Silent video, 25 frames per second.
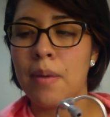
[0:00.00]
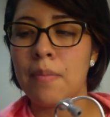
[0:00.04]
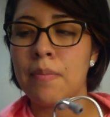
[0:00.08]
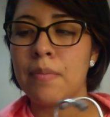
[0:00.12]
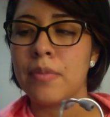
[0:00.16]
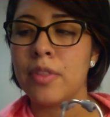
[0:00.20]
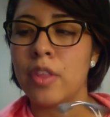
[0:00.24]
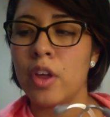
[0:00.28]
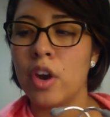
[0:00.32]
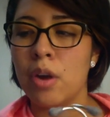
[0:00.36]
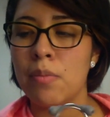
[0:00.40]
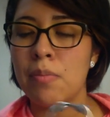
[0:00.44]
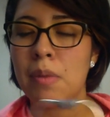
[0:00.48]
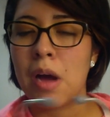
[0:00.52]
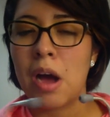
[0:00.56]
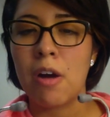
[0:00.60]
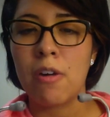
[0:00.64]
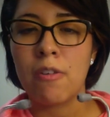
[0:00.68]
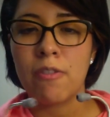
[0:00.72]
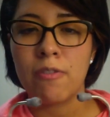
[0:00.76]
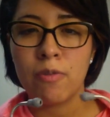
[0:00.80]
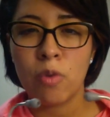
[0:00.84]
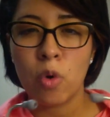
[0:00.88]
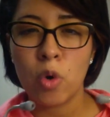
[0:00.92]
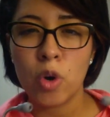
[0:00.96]
they're
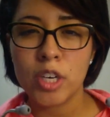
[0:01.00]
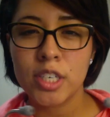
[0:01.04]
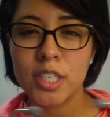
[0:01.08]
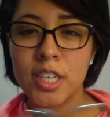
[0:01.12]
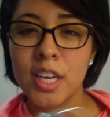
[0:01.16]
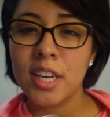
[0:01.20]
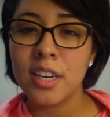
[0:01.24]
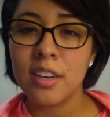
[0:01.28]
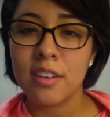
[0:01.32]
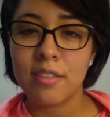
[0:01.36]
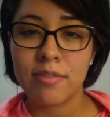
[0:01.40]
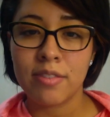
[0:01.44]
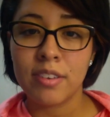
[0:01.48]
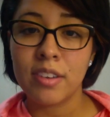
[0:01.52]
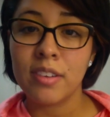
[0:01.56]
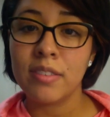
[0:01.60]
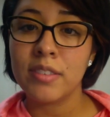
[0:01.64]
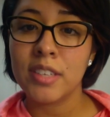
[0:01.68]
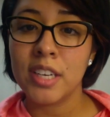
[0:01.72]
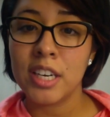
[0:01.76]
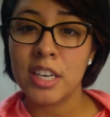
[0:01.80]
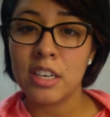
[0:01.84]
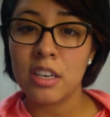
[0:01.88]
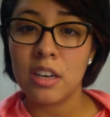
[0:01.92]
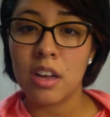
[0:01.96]
about $14 to
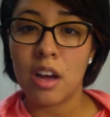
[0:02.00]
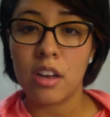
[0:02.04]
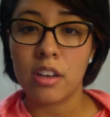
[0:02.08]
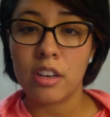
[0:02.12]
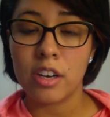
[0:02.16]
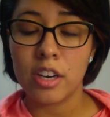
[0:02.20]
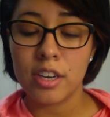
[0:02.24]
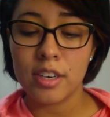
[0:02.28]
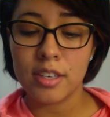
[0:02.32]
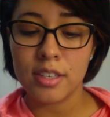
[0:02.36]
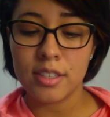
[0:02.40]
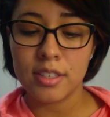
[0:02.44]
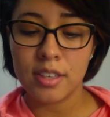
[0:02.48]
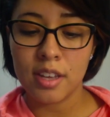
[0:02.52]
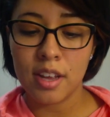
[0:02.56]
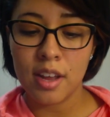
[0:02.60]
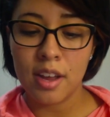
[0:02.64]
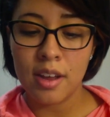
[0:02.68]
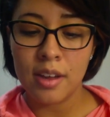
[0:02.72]
$15.